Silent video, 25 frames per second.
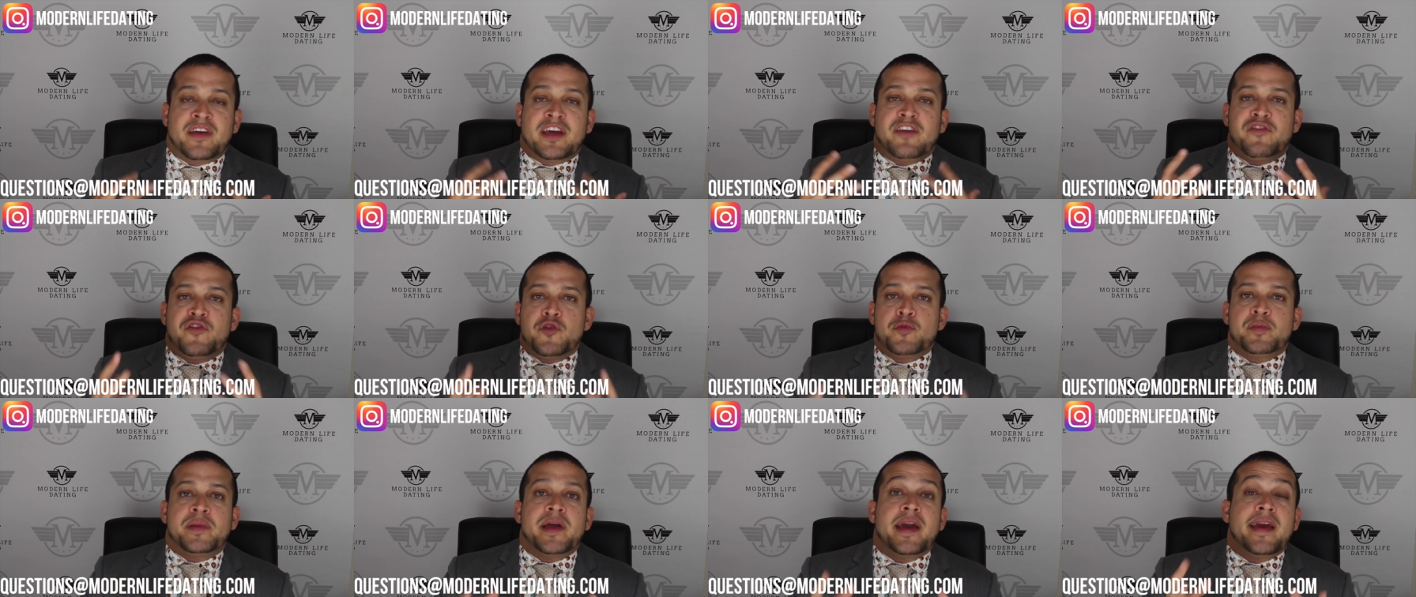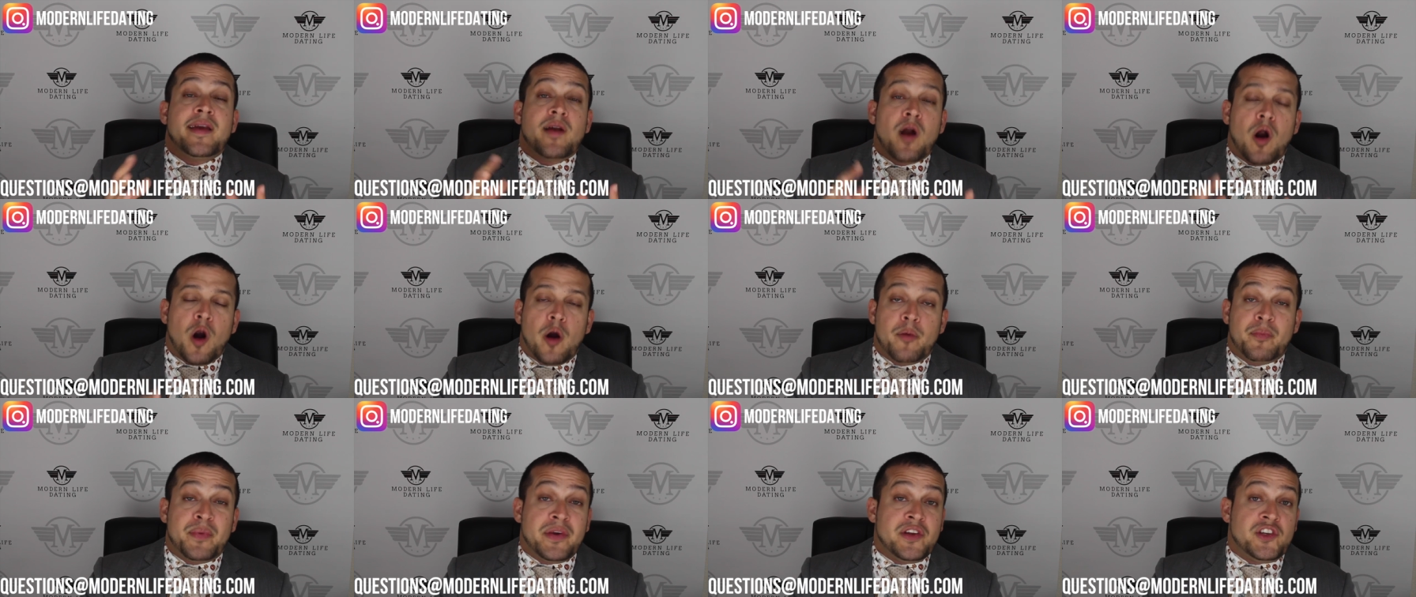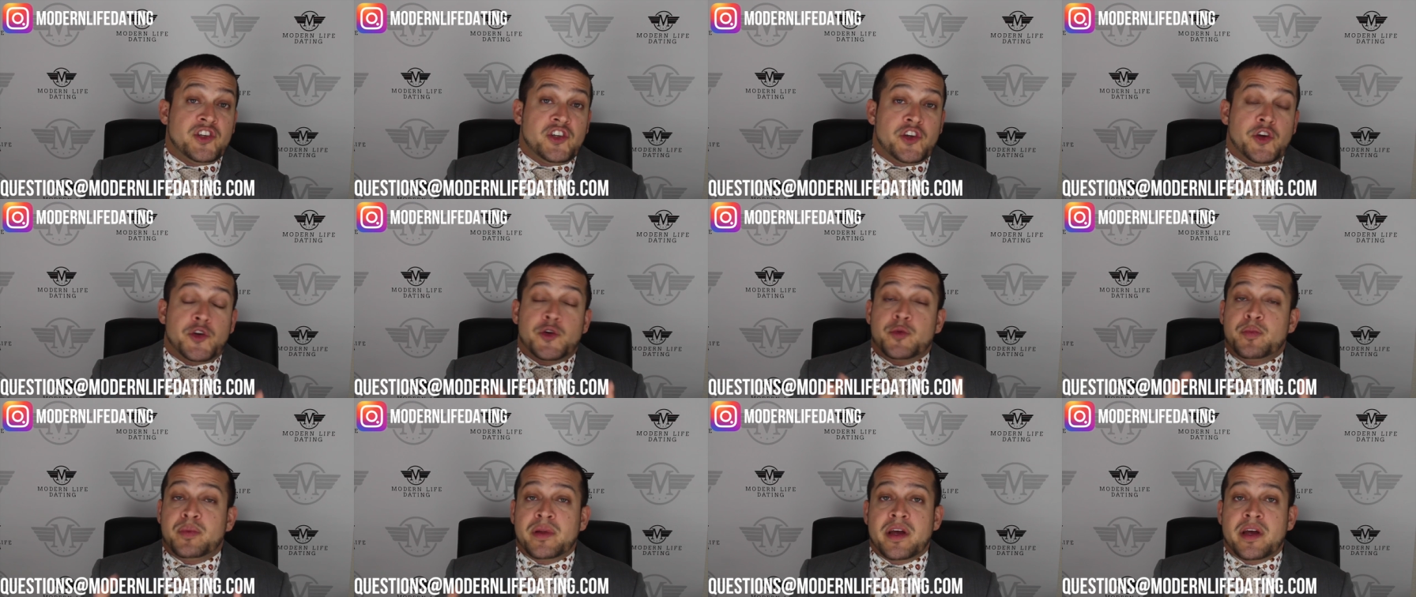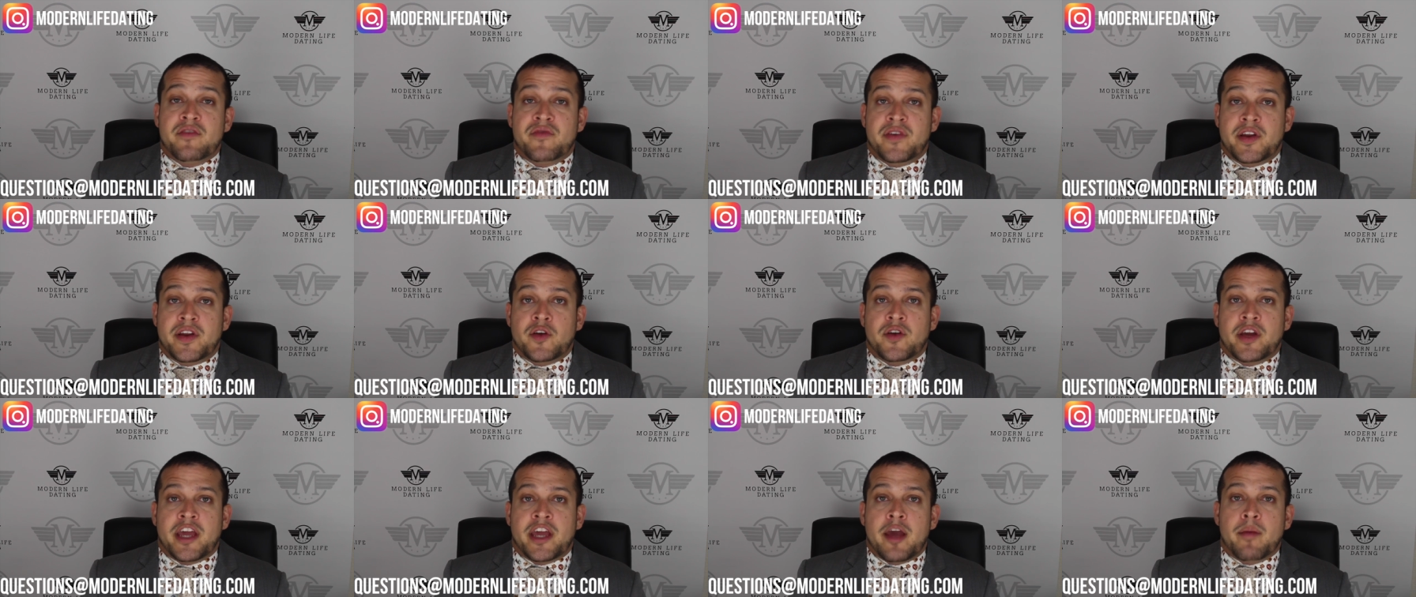Like if you play an R P G or you play a
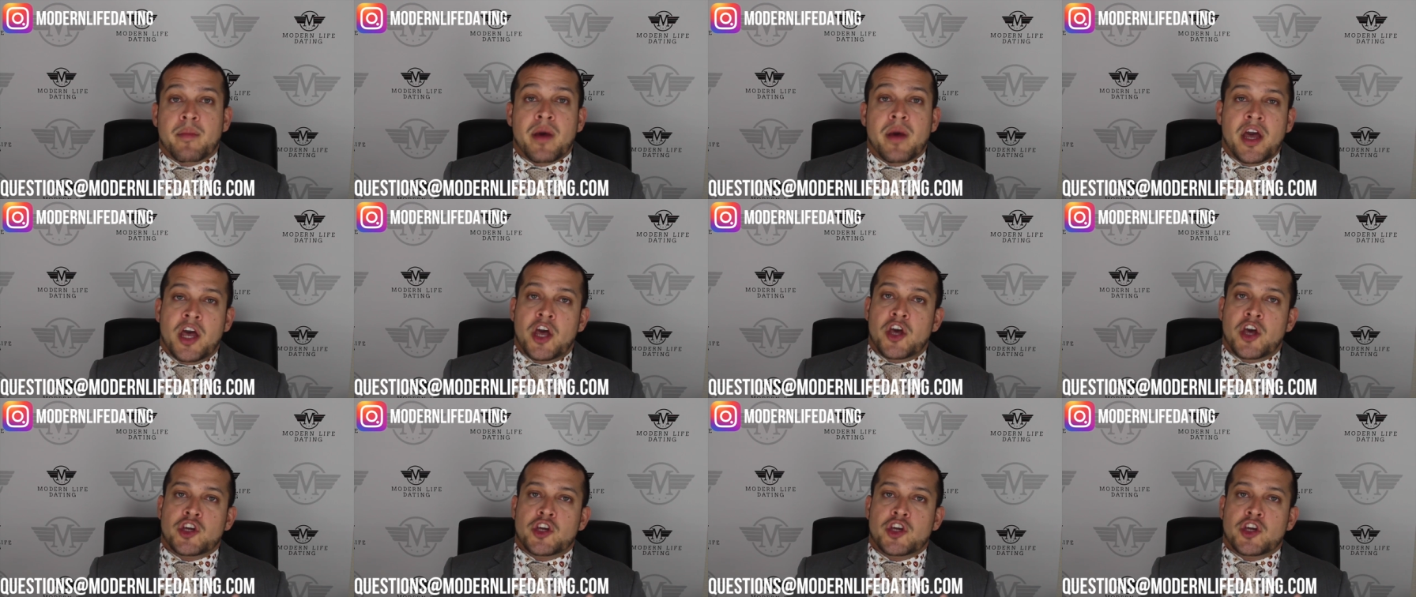video game,